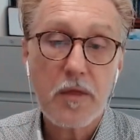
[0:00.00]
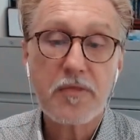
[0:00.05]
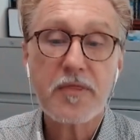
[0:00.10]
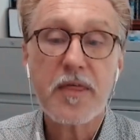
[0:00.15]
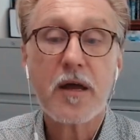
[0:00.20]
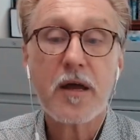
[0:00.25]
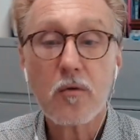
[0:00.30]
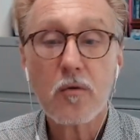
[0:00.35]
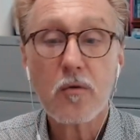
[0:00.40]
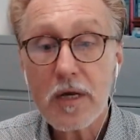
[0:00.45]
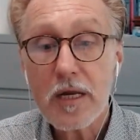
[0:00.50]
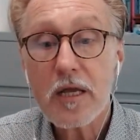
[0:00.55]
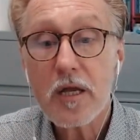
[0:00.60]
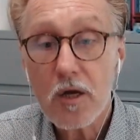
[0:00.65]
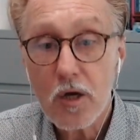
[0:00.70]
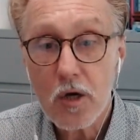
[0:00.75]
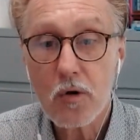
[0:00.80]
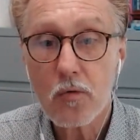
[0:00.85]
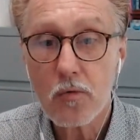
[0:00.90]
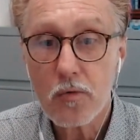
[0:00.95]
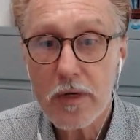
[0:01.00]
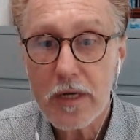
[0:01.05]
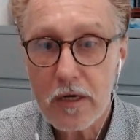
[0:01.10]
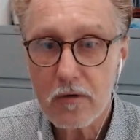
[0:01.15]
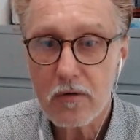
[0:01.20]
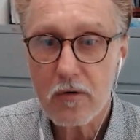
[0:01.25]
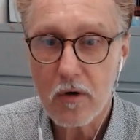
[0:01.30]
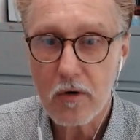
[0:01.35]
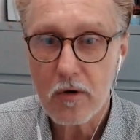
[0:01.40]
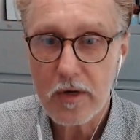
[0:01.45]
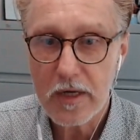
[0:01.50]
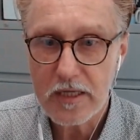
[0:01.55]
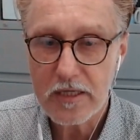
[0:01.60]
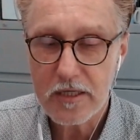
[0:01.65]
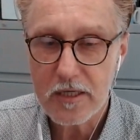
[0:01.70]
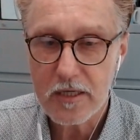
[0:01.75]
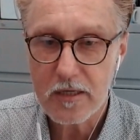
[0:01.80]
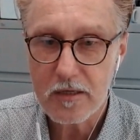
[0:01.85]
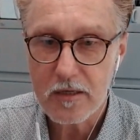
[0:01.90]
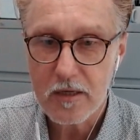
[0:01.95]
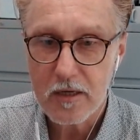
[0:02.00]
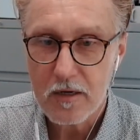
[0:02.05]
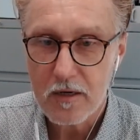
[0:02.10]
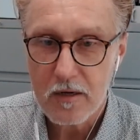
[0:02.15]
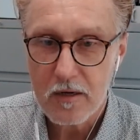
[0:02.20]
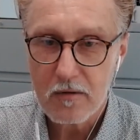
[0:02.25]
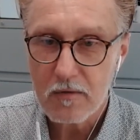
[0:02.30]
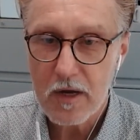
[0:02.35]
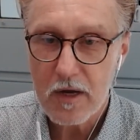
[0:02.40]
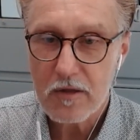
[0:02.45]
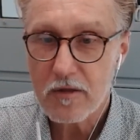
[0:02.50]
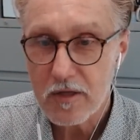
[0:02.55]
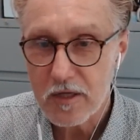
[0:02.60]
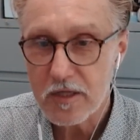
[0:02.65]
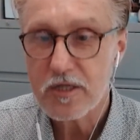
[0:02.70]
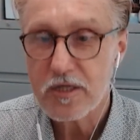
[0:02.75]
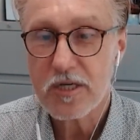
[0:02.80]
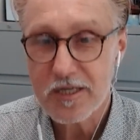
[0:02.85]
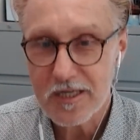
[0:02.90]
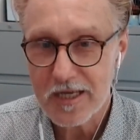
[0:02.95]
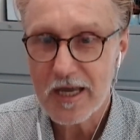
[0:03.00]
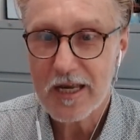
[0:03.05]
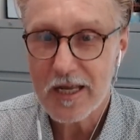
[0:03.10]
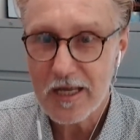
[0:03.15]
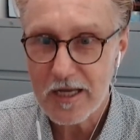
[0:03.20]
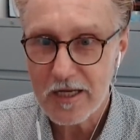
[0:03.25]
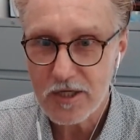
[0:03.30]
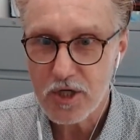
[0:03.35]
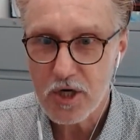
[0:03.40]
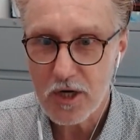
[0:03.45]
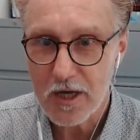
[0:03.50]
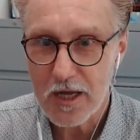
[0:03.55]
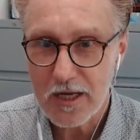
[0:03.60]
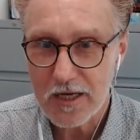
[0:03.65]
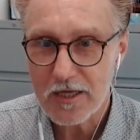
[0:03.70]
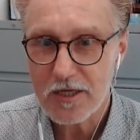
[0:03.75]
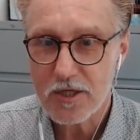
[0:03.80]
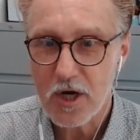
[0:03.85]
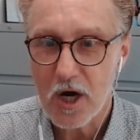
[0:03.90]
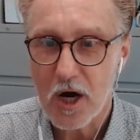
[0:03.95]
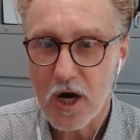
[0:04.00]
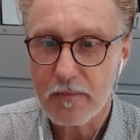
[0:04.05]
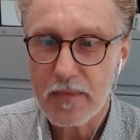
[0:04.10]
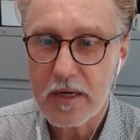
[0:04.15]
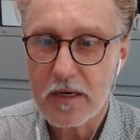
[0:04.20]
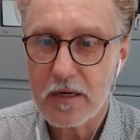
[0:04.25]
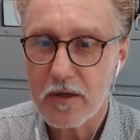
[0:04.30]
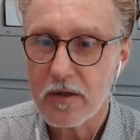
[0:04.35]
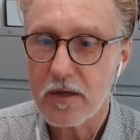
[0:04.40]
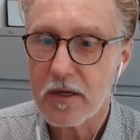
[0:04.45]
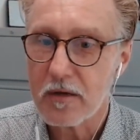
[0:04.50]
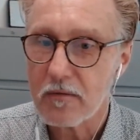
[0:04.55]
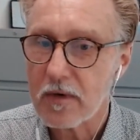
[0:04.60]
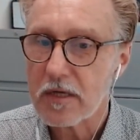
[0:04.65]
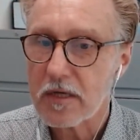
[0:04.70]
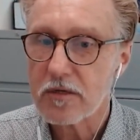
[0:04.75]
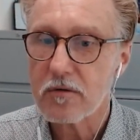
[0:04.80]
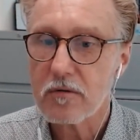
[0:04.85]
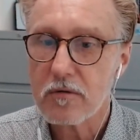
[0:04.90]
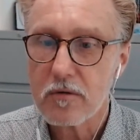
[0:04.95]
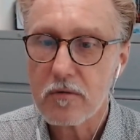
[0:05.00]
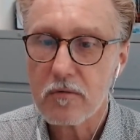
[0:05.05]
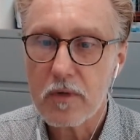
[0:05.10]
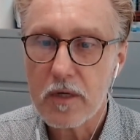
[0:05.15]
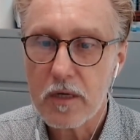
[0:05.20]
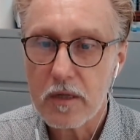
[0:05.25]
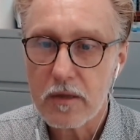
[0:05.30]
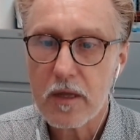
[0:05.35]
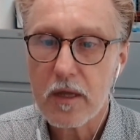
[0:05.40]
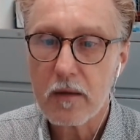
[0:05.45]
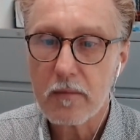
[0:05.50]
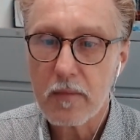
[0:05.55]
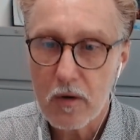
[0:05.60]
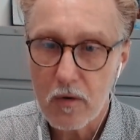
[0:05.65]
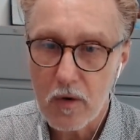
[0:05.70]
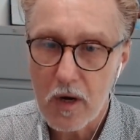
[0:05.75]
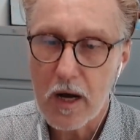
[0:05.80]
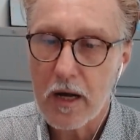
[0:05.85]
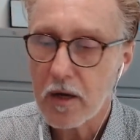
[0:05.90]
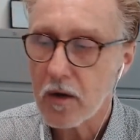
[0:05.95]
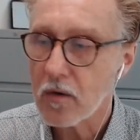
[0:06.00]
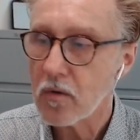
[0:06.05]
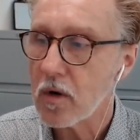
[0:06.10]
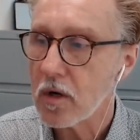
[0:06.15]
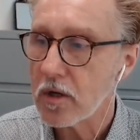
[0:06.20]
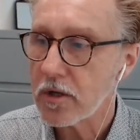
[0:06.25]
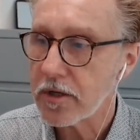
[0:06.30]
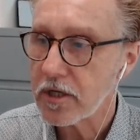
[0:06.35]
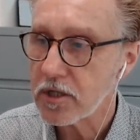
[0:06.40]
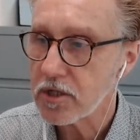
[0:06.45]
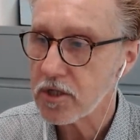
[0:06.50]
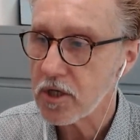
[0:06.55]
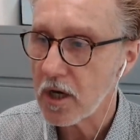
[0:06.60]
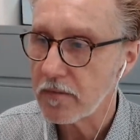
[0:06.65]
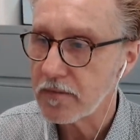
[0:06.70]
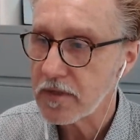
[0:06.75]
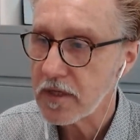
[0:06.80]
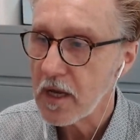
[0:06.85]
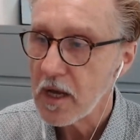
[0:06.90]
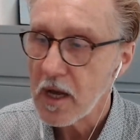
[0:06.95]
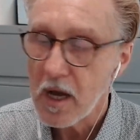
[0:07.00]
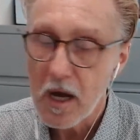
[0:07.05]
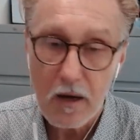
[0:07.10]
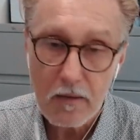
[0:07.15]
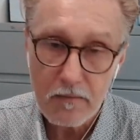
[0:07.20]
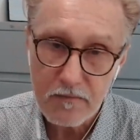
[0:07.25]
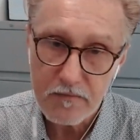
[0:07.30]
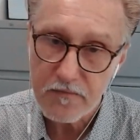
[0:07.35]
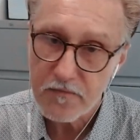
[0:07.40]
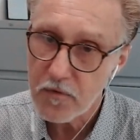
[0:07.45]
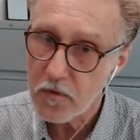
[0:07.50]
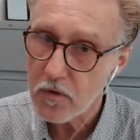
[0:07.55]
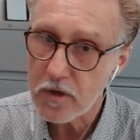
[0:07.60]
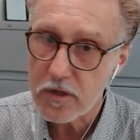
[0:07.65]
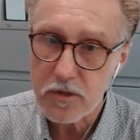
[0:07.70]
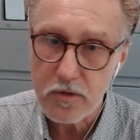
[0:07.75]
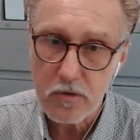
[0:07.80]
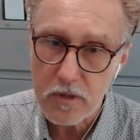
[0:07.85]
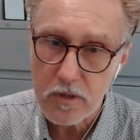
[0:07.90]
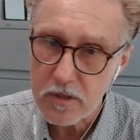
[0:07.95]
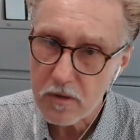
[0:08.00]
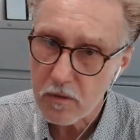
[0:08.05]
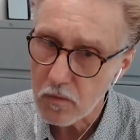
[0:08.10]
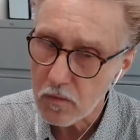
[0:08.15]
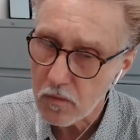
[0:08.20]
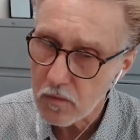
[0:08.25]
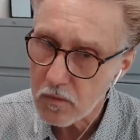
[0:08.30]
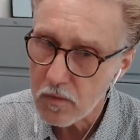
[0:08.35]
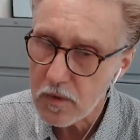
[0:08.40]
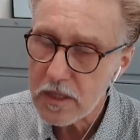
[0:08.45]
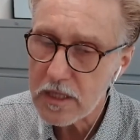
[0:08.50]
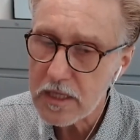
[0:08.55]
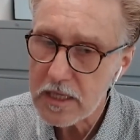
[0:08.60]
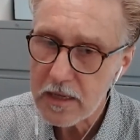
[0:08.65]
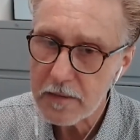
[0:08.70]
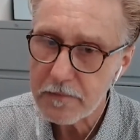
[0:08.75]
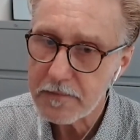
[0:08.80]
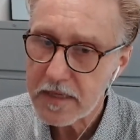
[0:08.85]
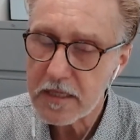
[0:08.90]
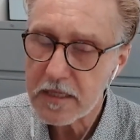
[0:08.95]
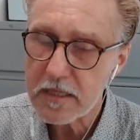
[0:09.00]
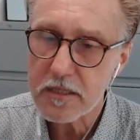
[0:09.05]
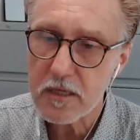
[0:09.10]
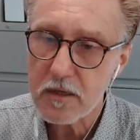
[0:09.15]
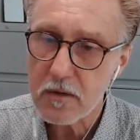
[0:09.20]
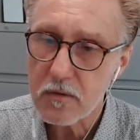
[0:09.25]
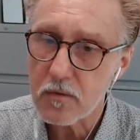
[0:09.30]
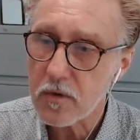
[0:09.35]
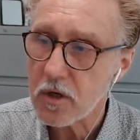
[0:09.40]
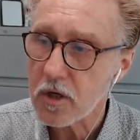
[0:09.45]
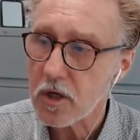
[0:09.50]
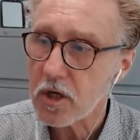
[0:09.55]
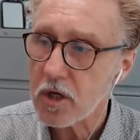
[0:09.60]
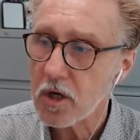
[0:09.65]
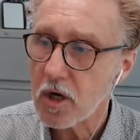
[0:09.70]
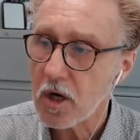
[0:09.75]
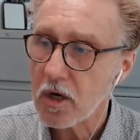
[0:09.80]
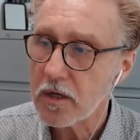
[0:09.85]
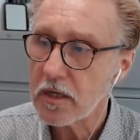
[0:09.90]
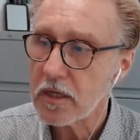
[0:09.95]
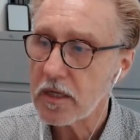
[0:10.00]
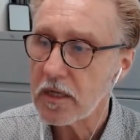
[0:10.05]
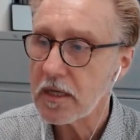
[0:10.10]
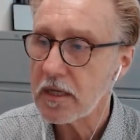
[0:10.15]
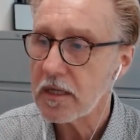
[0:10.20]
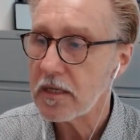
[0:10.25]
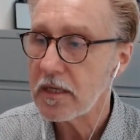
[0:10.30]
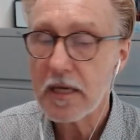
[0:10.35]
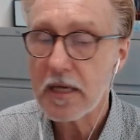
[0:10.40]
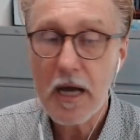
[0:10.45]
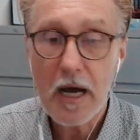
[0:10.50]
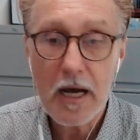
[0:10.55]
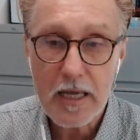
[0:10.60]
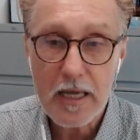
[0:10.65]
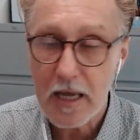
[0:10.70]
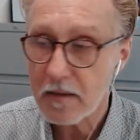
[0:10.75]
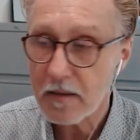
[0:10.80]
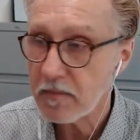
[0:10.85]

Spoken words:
that are really career oriented, rather than just getting any job kind of thing, right? So really think about high quality jobs. Hub 4 is doing some really amazing work on EDIA